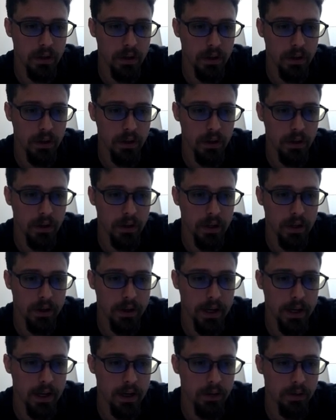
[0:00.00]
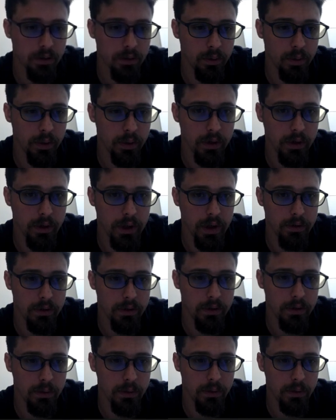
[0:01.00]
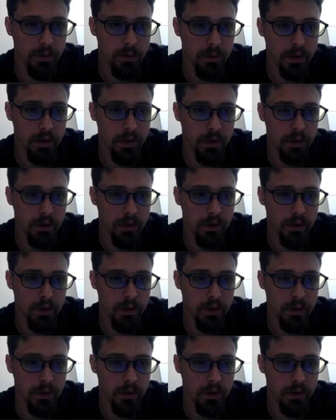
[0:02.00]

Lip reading: Now we don't have this move here.